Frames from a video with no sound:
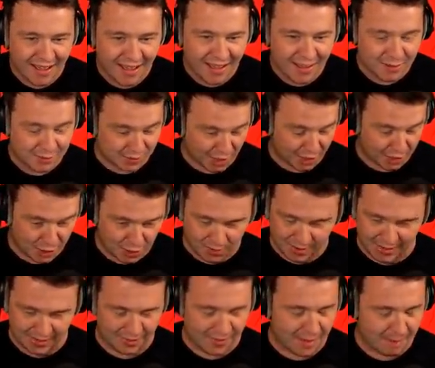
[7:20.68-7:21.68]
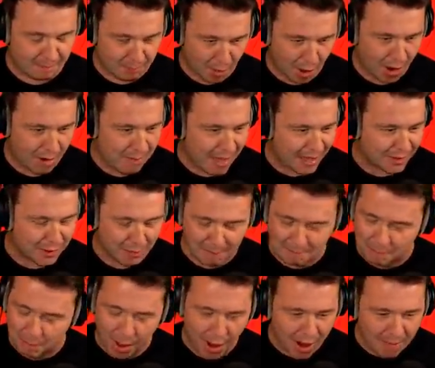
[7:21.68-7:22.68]
So you in the bottom end,
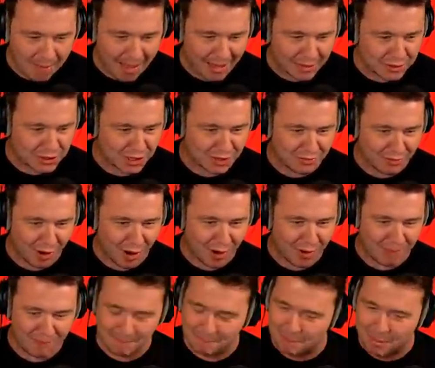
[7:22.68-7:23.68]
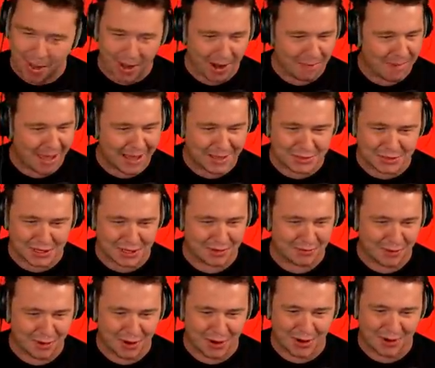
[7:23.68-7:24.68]
bottom engine room, yeah, yeah, bottom that's, engine
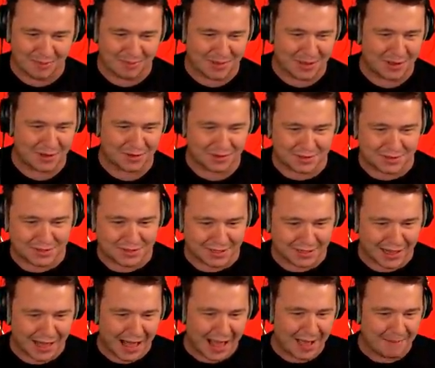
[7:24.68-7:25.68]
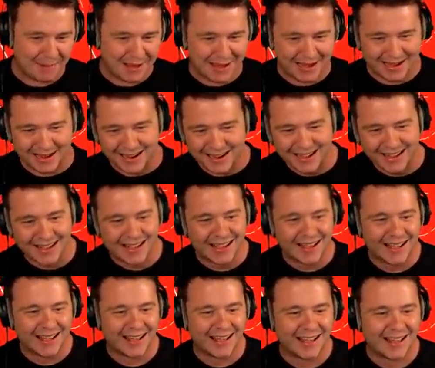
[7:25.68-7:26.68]
that's room, you slimy. Yeah, good enough for
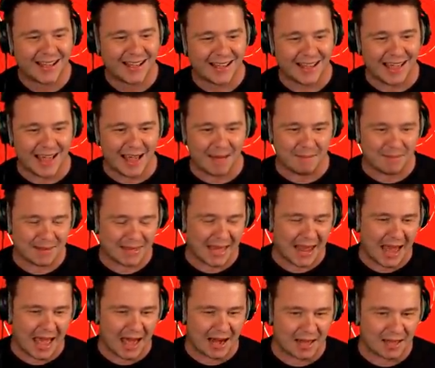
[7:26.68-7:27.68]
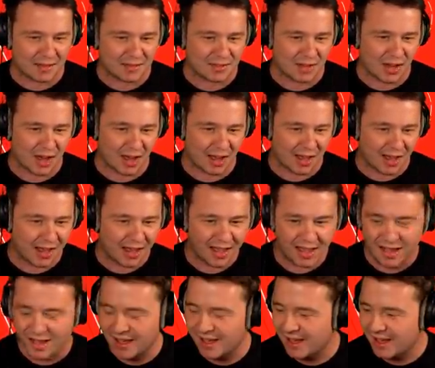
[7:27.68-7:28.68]
me. Yeah, get out of here, Zach.
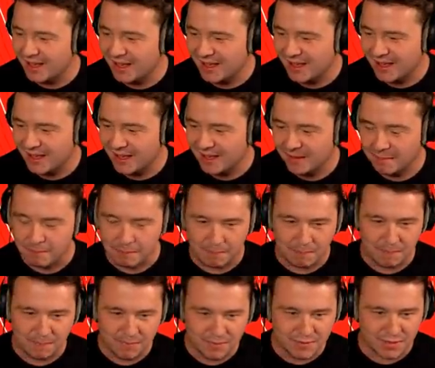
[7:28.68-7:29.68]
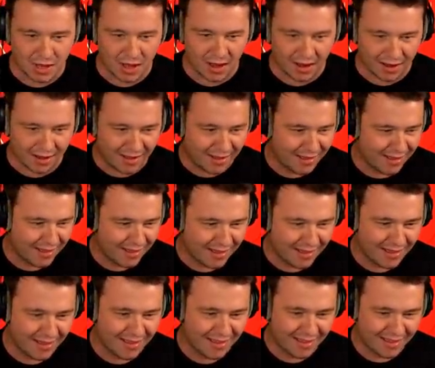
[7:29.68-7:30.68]
You know who to vote for,
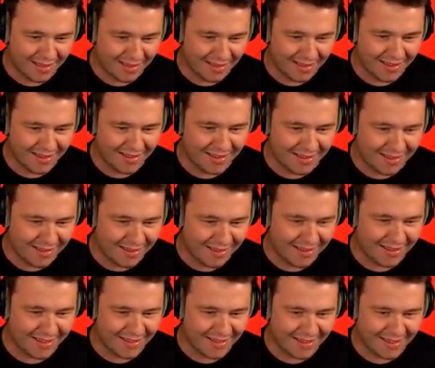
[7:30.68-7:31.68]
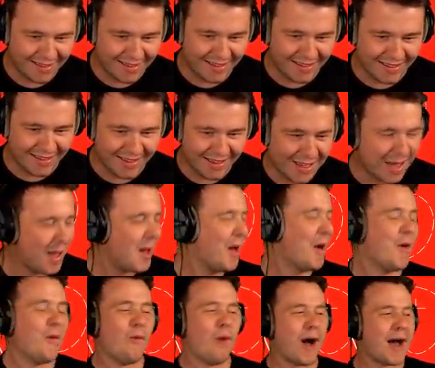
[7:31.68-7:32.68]
Lannan. See you later,
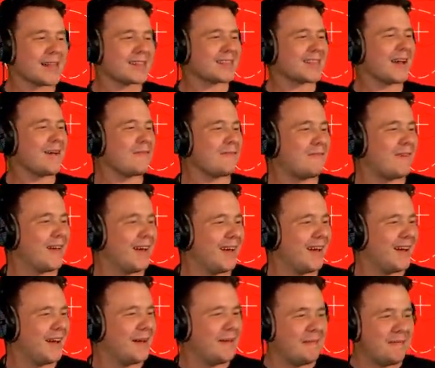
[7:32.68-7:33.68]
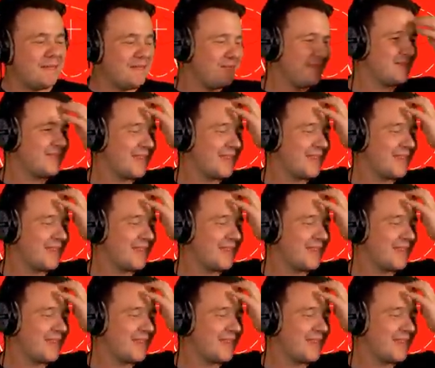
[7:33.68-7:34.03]
don't what the? like. uh, yeah.